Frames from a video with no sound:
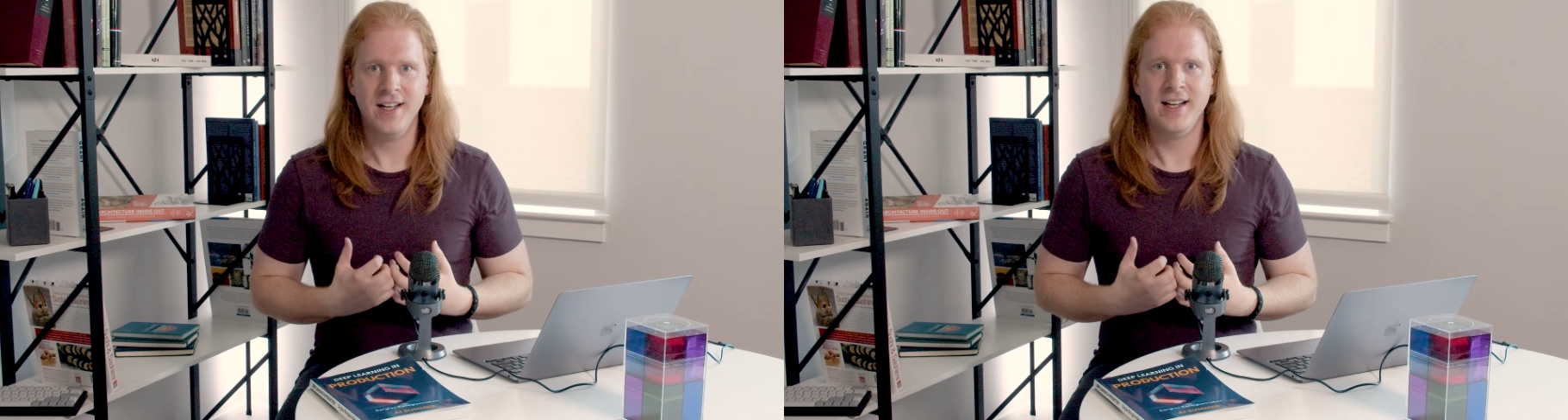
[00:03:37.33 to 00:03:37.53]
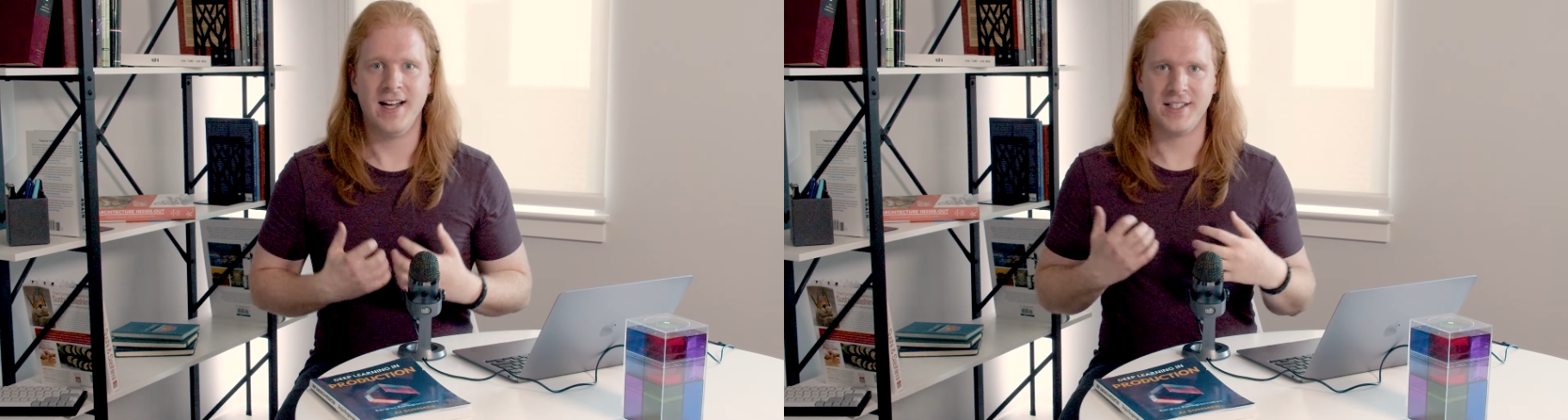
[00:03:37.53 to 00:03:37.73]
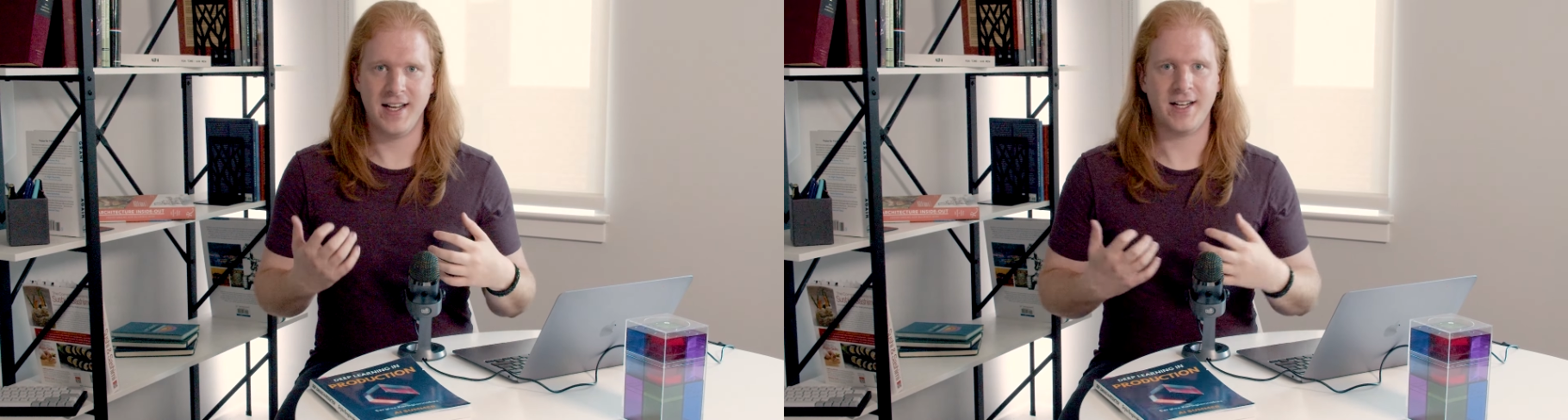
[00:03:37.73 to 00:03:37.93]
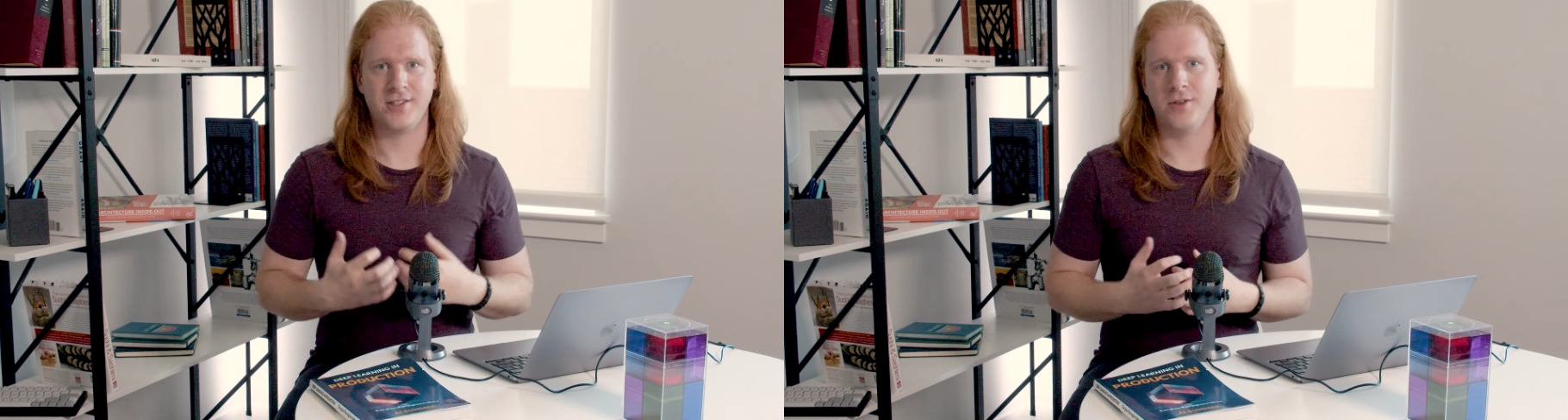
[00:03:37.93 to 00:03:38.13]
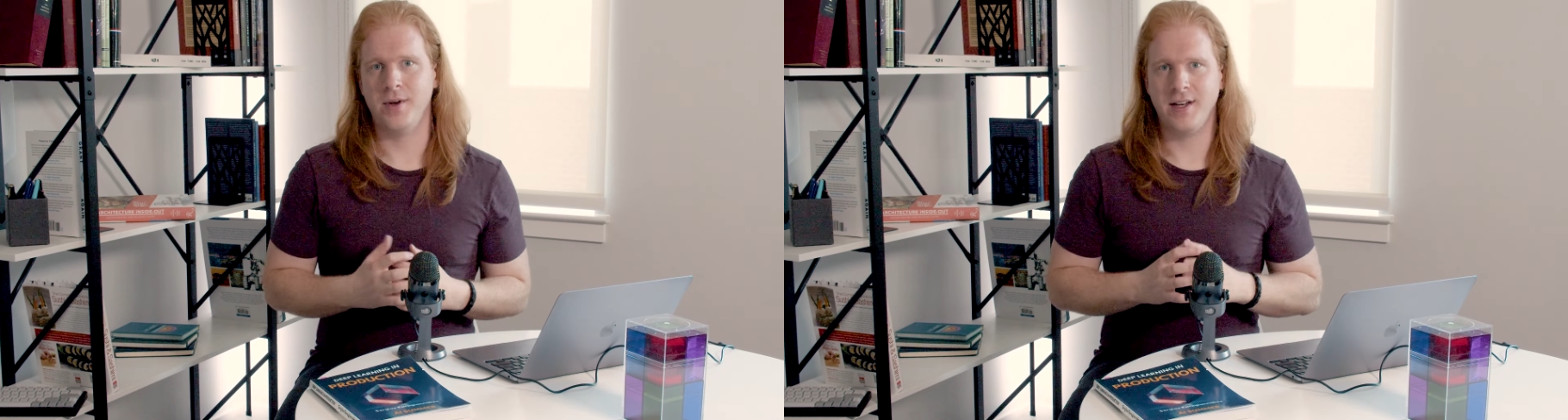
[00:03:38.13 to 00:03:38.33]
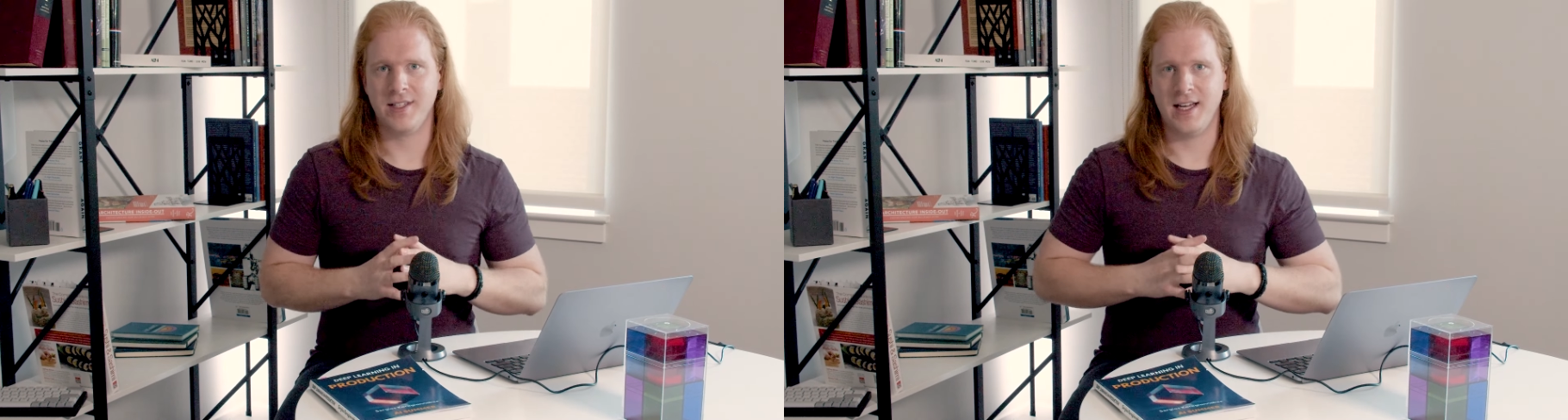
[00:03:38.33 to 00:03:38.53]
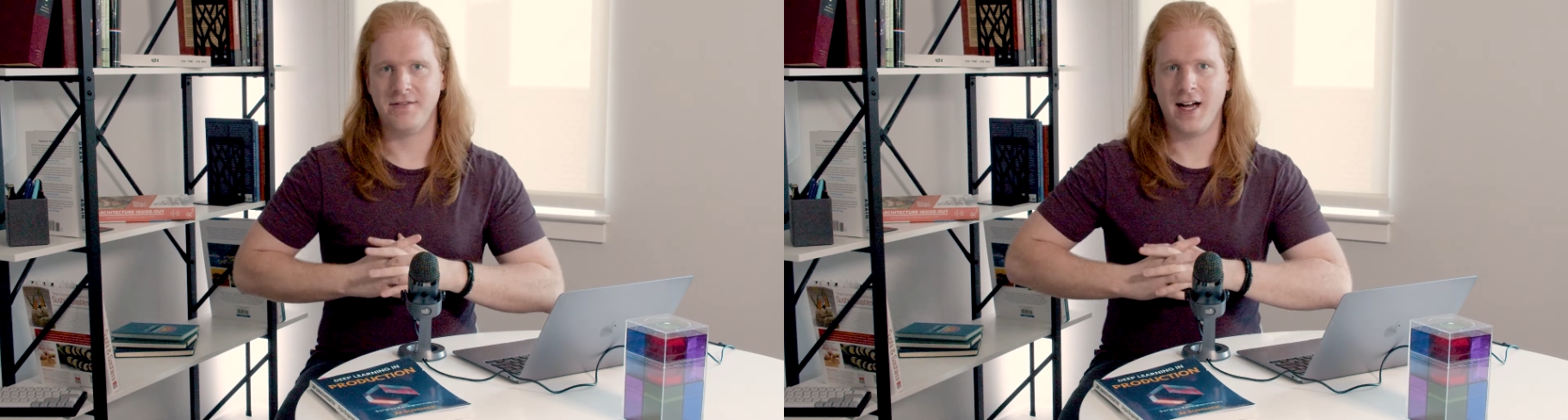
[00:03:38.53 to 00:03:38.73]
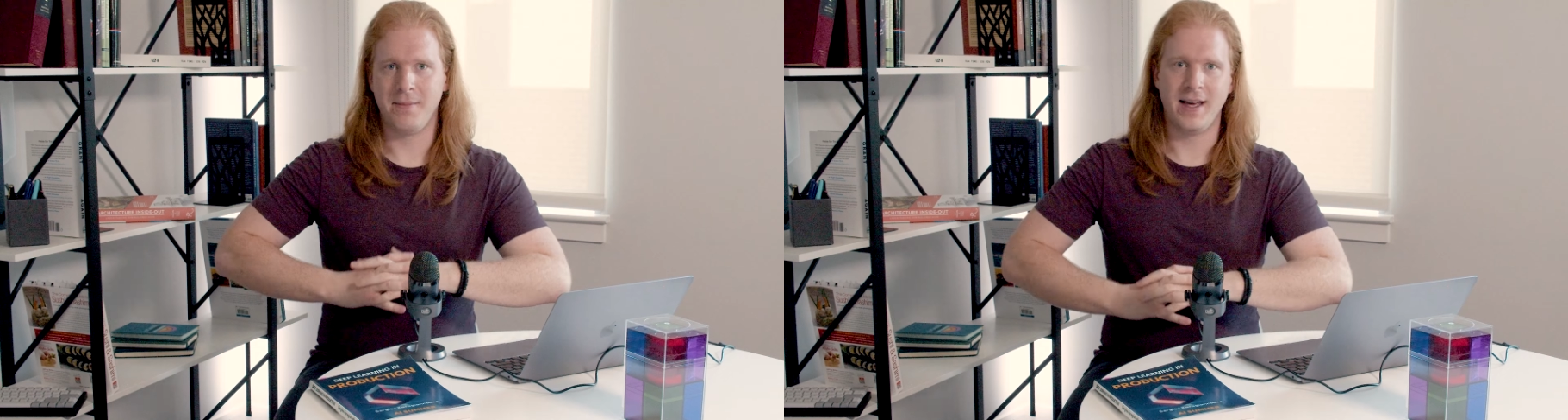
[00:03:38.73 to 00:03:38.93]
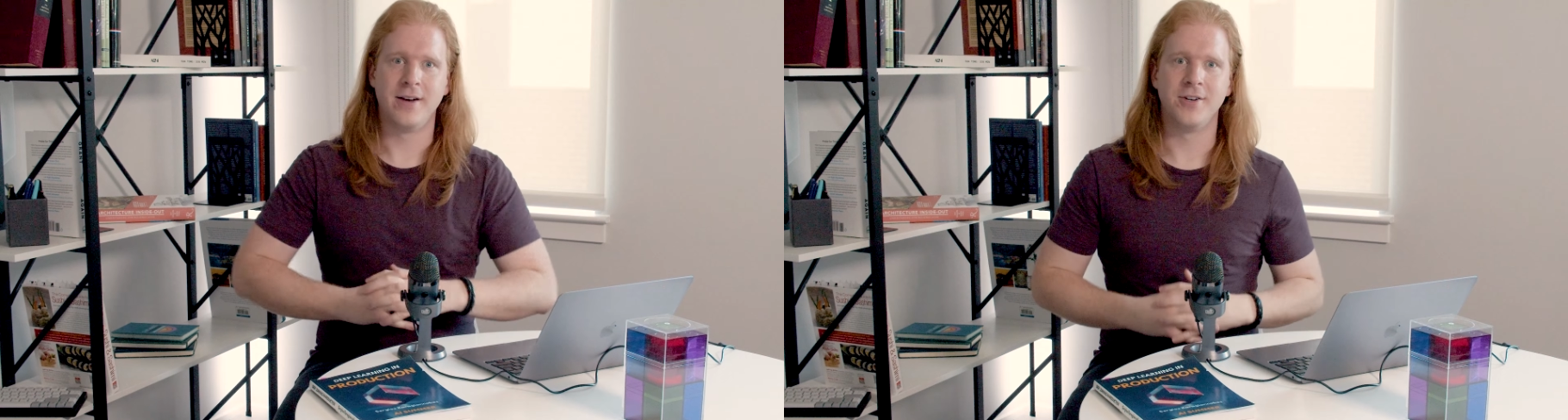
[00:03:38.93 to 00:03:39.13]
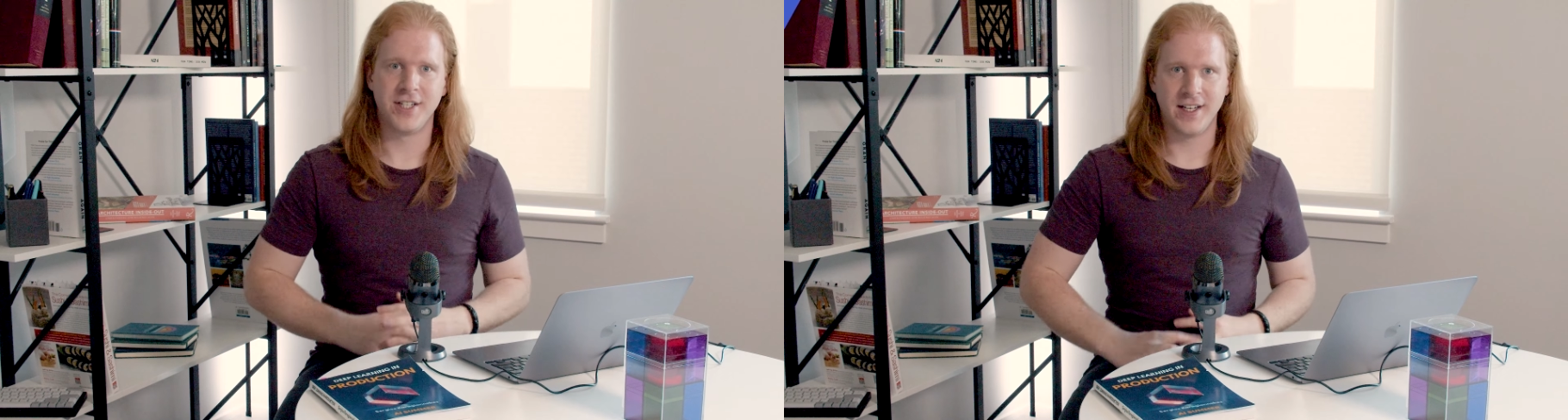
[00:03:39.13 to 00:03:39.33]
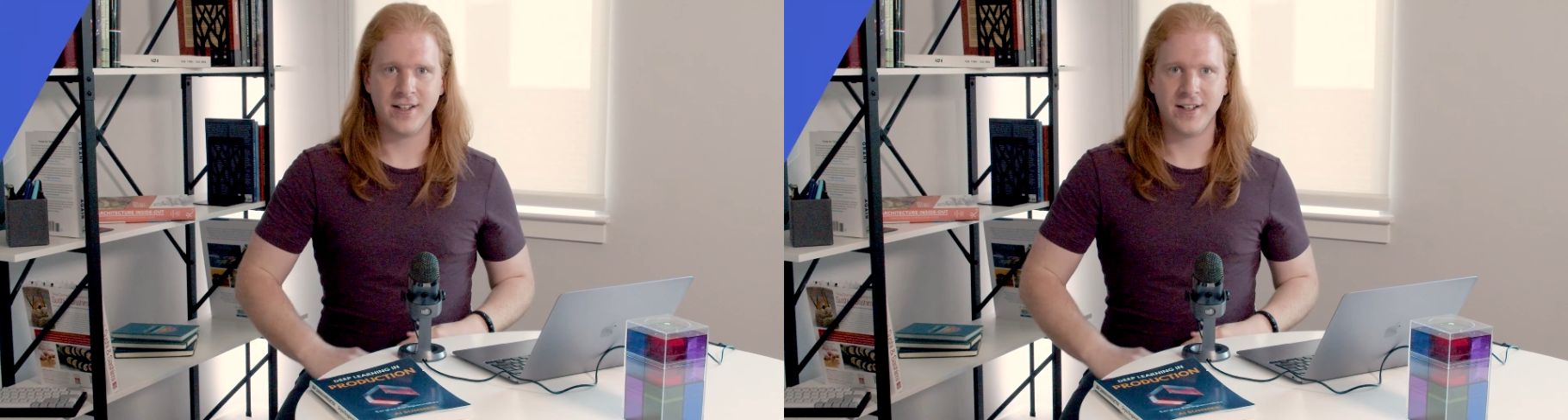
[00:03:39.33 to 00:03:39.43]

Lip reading: as an excellent way to save time and energy.